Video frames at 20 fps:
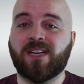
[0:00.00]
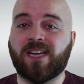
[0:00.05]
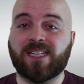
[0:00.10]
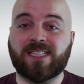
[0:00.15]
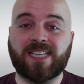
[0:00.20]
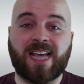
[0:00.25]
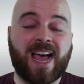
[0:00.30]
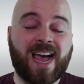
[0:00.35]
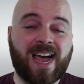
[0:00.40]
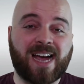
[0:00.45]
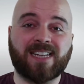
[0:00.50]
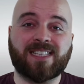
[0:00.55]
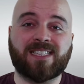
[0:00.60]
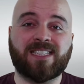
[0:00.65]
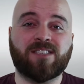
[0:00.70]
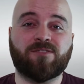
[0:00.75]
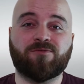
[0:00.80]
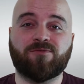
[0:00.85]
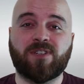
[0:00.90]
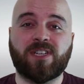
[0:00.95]
It's
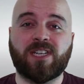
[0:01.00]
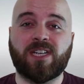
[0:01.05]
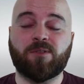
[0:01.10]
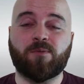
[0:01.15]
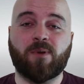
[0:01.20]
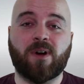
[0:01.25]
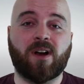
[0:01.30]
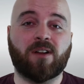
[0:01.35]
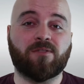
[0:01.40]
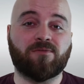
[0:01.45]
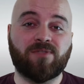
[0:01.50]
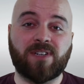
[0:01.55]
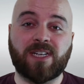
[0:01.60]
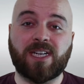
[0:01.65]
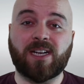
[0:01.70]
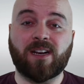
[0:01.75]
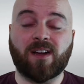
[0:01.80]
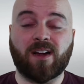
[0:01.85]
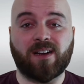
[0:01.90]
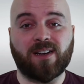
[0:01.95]
acted really well, I
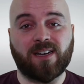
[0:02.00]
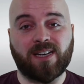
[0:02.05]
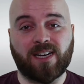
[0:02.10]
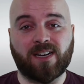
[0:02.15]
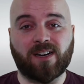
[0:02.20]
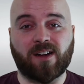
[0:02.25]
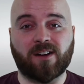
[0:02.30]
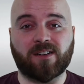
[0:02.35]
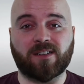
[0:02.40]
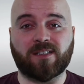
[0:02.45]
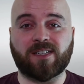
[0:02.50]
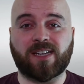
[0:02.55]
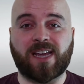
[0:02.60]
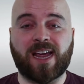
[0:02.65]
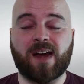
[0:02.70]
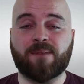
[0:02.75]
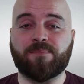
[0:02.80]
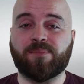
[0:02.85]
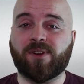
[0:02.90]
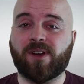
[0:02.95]
really like Leonardo
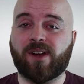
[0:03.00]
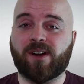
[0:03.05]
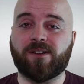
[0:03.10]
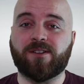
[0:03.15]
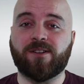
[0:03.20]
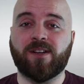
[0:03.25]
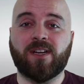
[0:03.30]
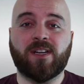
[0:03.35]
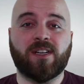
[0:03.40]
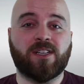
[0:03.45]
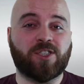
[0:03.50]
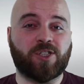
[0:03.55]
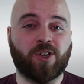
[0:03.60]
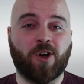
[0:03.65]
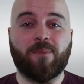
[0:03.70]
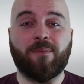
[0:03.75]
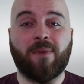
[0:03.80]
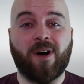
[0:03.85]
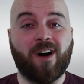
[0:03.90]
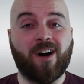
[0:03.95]
DiCaprio,
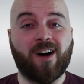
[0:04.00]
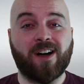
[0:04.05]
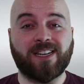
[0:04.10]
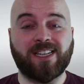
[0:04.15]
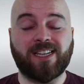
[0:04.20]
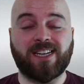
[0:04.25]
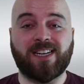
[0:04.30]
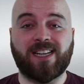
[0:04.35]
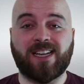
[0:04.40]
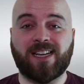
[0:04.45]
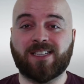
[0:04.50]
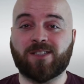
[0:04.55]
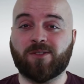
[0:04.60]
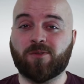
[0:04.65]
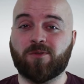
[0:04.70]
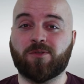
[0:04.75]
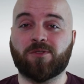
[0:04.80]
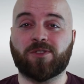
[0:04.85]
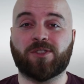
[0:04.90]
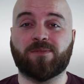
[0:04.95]
Tom Hardy in it is
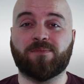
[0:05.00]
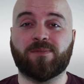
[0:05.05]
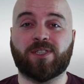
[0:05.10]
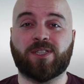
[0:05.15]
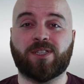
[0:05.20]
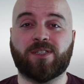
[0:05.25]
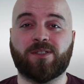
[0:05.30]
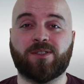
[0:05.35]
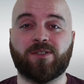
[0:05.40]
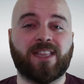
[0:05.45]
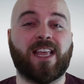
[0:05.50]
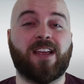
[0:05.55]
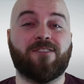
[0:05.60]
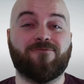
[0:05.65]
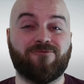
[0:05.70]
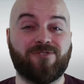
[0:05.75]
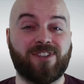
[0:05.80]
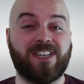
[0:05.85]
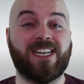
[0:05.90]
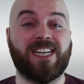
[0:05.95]
awesome too. They're
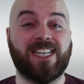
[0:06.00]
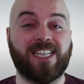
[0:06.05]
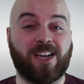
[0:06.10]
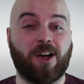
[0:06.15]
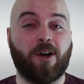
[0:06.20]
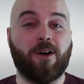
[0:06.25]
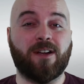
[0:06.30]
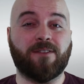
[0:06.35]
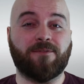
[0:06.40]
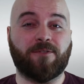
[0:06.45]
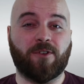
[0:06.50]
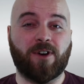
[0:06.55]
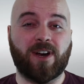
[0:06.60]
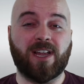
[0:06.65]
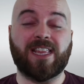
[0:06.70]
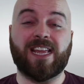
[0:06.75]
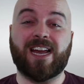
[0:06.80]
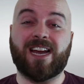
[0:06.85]
really going for it.